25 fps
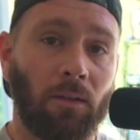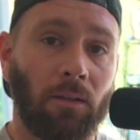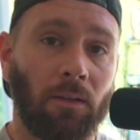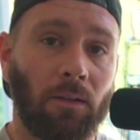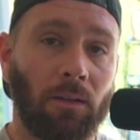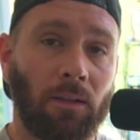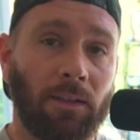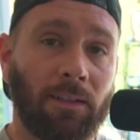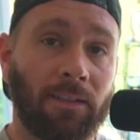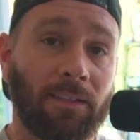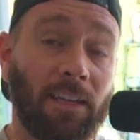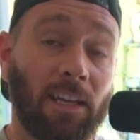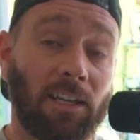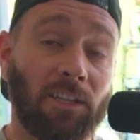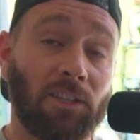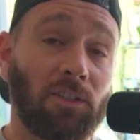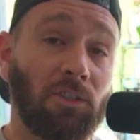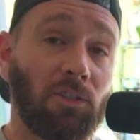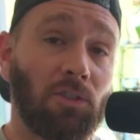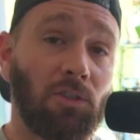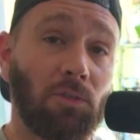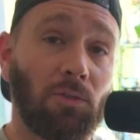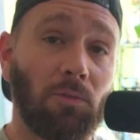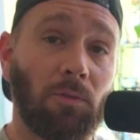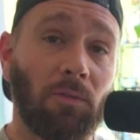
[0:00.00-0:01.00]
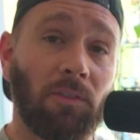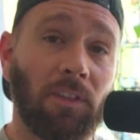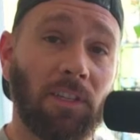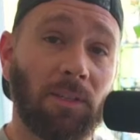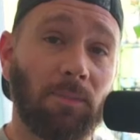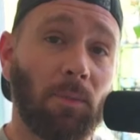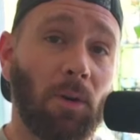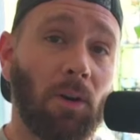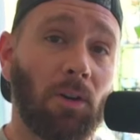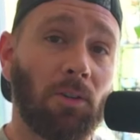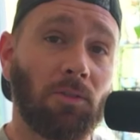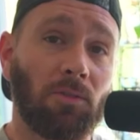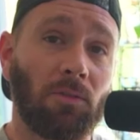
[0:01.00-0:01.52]
Section 2 of this
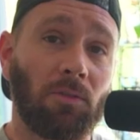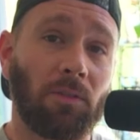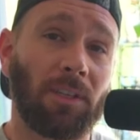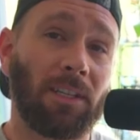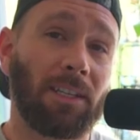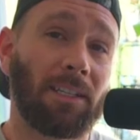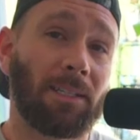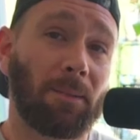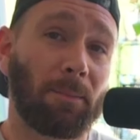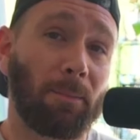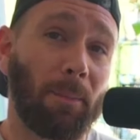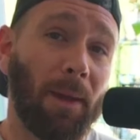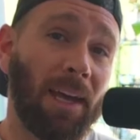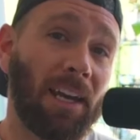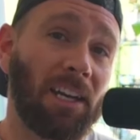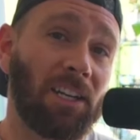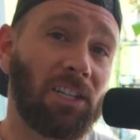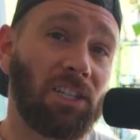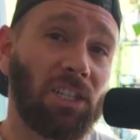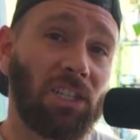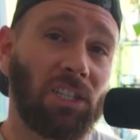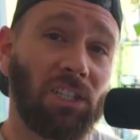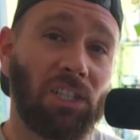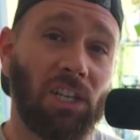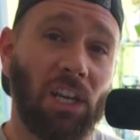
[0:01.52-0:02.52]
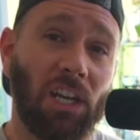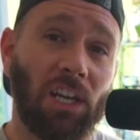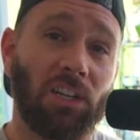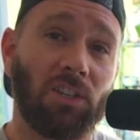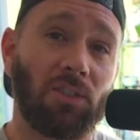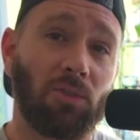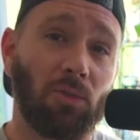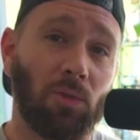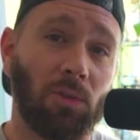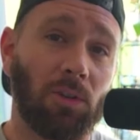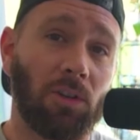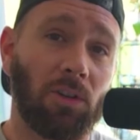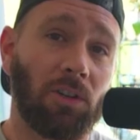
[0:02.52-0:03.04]
module is managing change
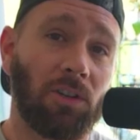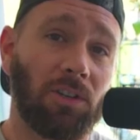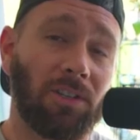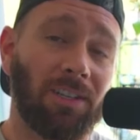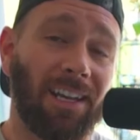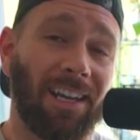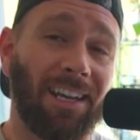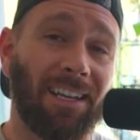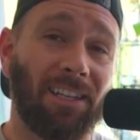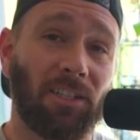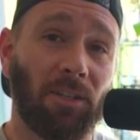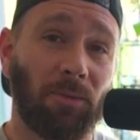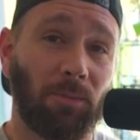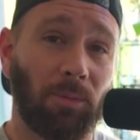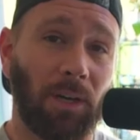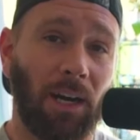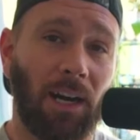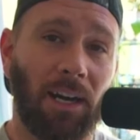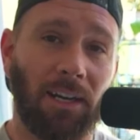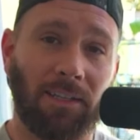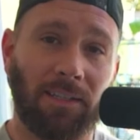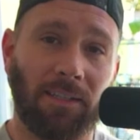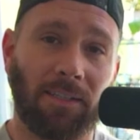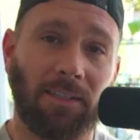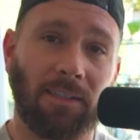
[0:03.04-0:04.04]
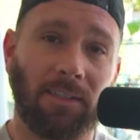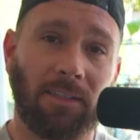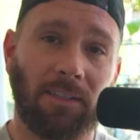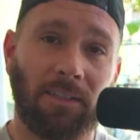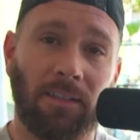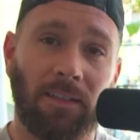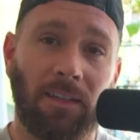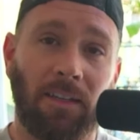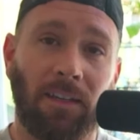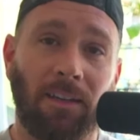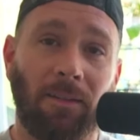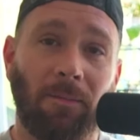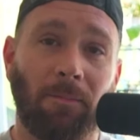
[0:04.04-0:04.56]
orders and surprises.
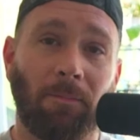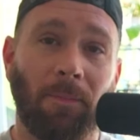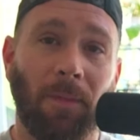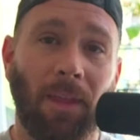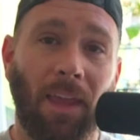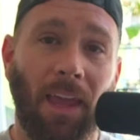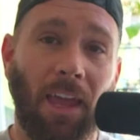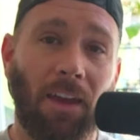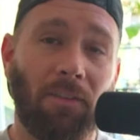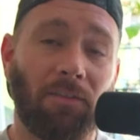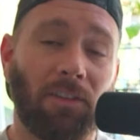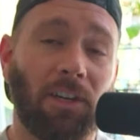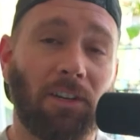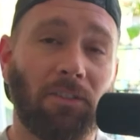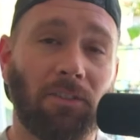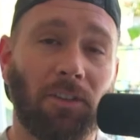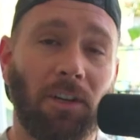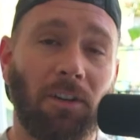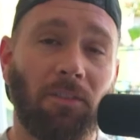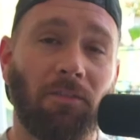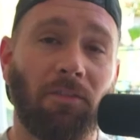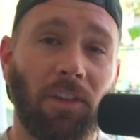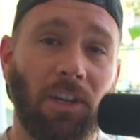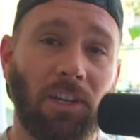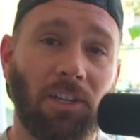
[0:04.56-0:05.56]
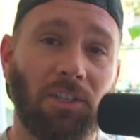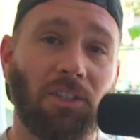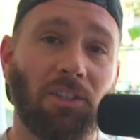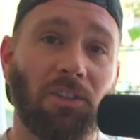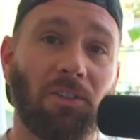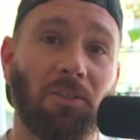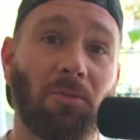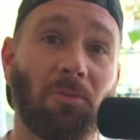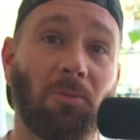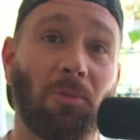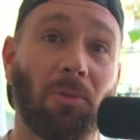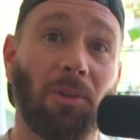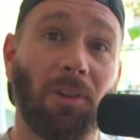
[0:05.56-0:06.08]
Every
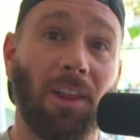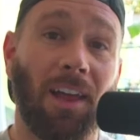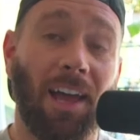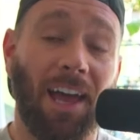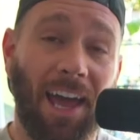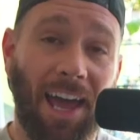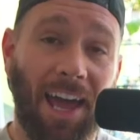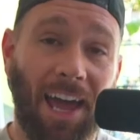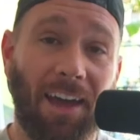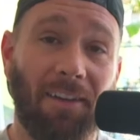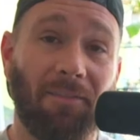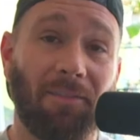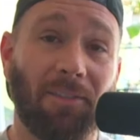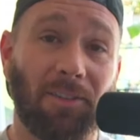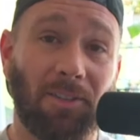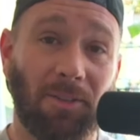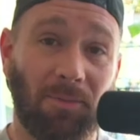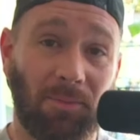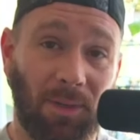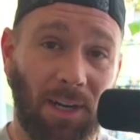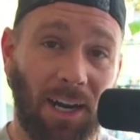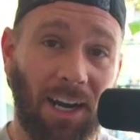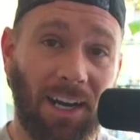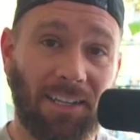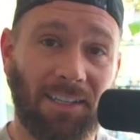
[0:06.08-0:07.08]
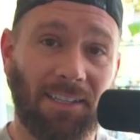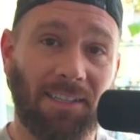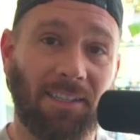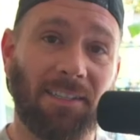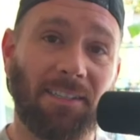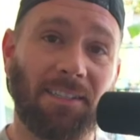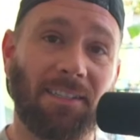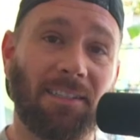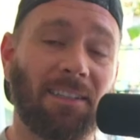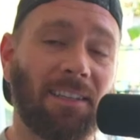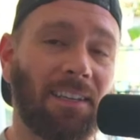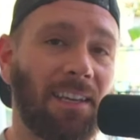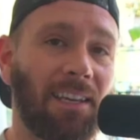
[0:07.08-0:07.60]
renovation will have
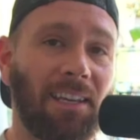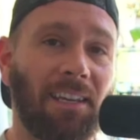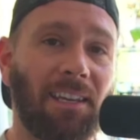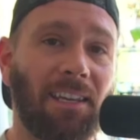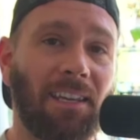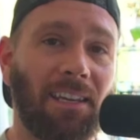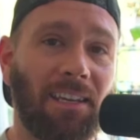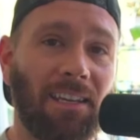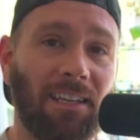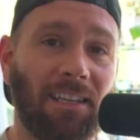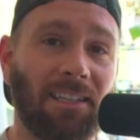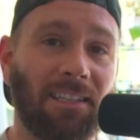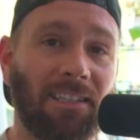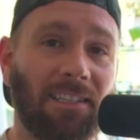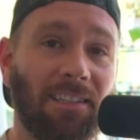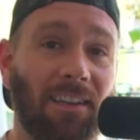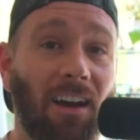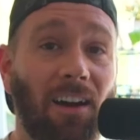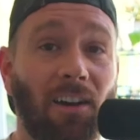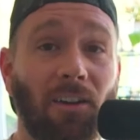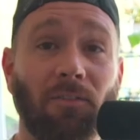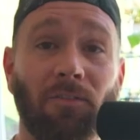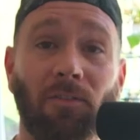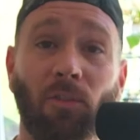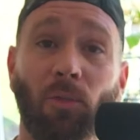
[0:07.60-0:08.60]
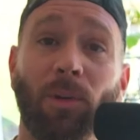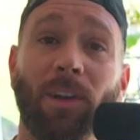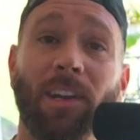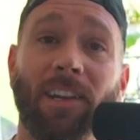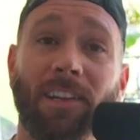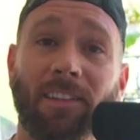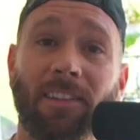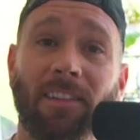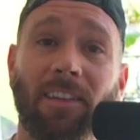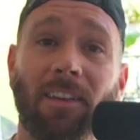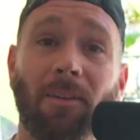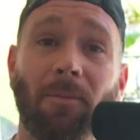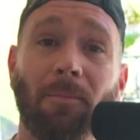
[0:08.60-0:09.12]
surprises. The key is not
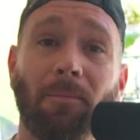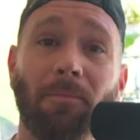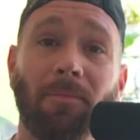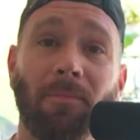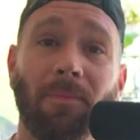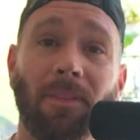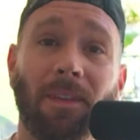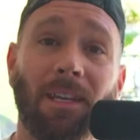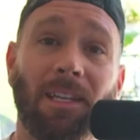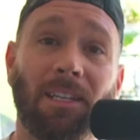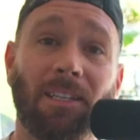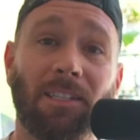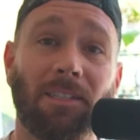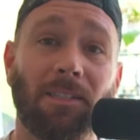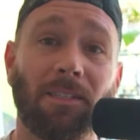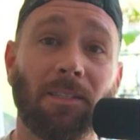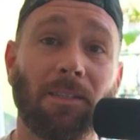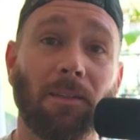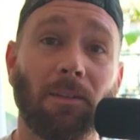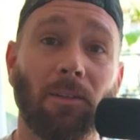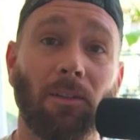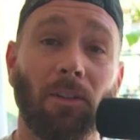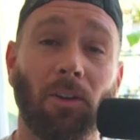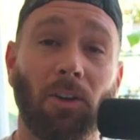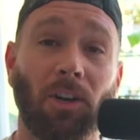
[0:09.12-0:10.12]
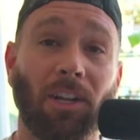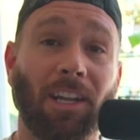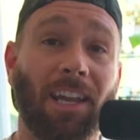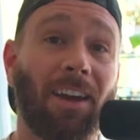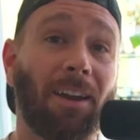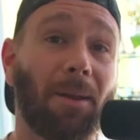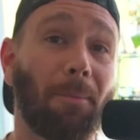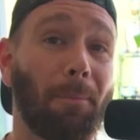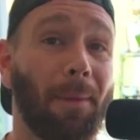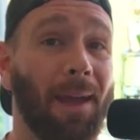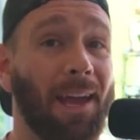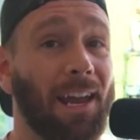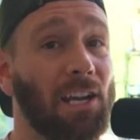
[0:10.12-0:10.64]
avoiding them, it's learning how to
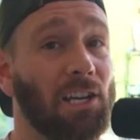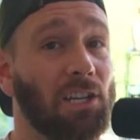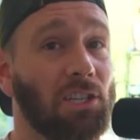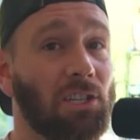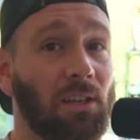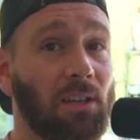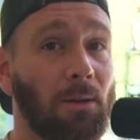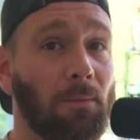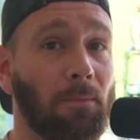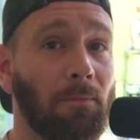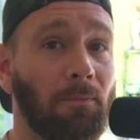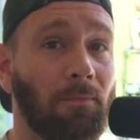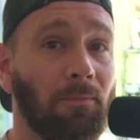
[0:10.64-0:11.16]
manage them.